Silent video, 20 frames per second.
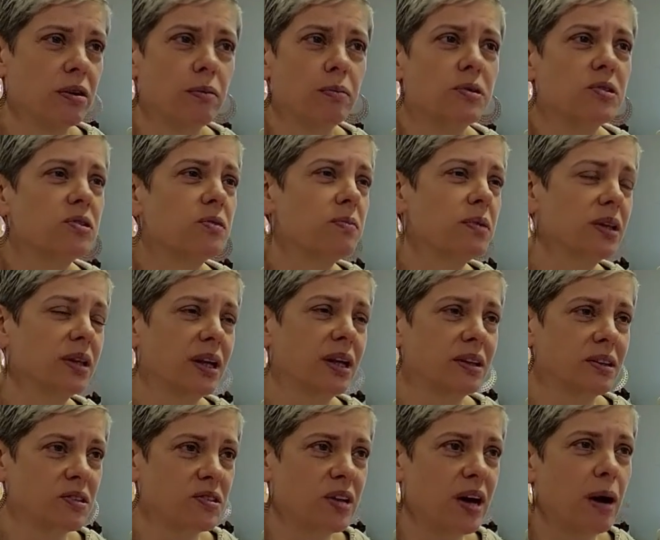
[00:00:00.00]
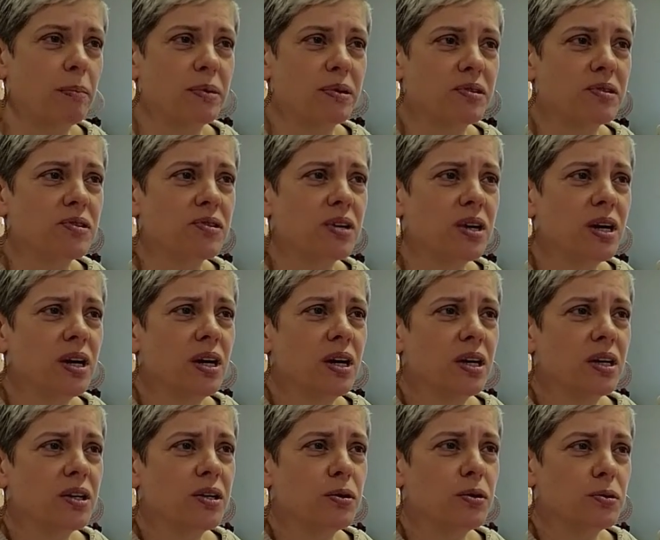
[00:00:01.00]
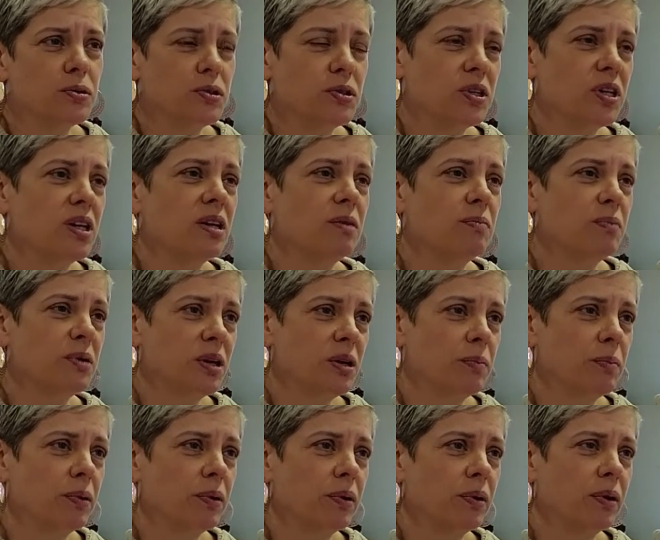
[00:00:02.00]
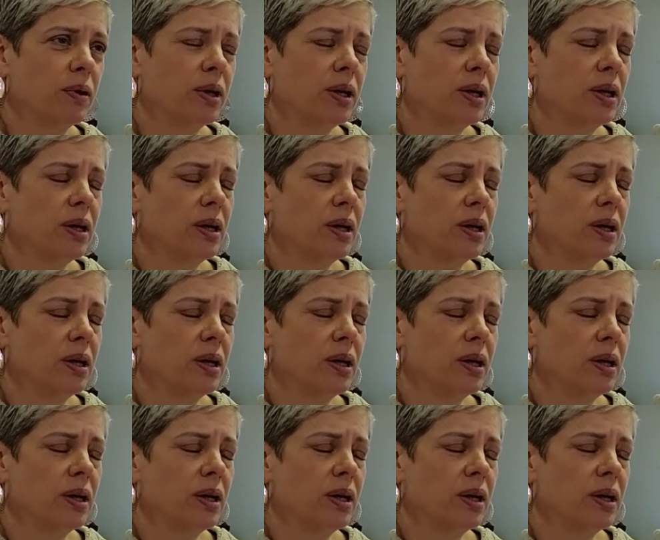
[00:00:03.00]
And when something like this happens, you see people